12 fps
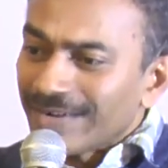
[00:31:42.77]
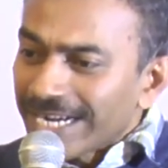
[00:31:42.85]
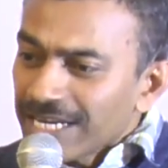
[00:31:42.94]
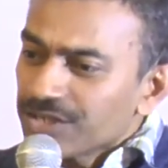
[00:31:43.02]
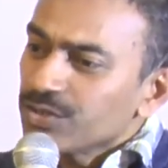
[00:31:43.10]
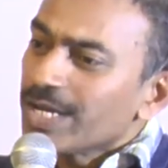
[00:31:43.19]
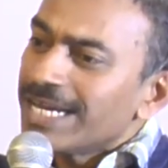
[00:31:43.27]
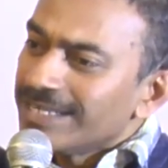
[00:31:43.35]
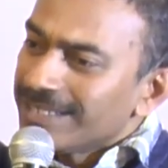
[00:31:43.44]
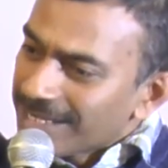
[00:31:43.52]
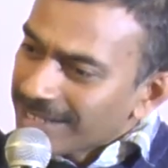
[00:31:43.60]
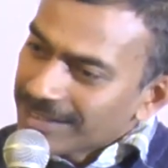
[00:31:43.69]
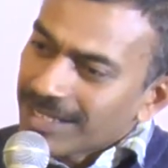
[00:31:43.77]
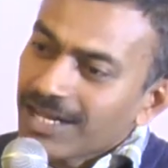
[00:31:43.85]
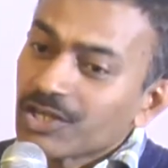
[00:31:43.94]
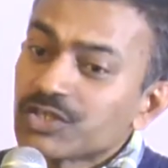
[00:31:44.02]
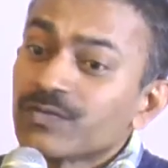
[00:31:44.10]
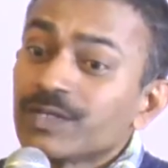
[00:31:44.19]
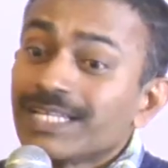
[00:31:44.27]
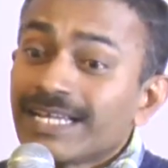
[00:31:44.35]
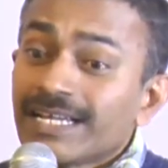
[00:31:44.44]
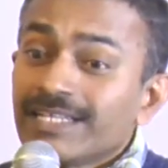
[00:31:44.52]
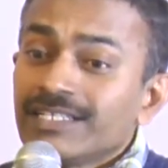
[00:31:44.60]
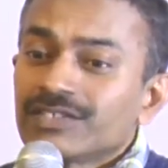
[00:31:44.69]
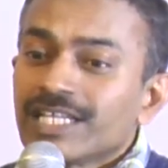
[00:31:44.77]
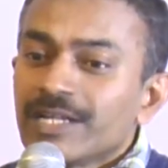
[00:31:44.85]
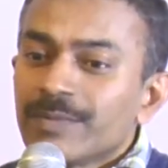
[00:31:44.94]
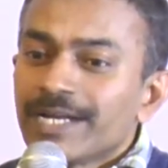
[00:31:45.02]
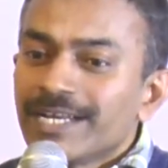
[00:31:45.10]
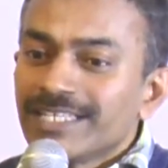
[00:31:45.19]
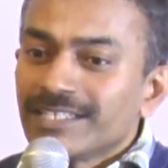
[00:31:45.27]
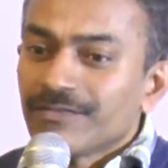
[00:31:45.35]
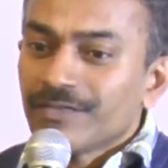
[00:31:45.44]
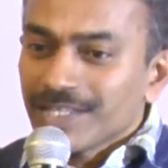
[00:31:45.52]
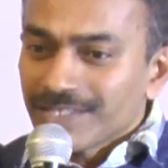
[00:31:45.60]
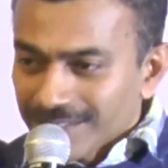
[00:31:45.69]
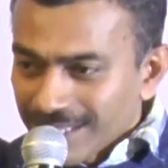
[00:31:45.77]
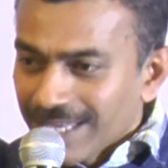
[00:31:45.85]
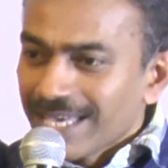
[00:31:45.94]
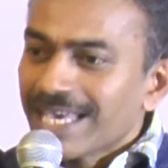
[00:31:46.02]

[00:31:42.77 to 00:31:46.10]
ready to enter in the house for the celebrating the feast,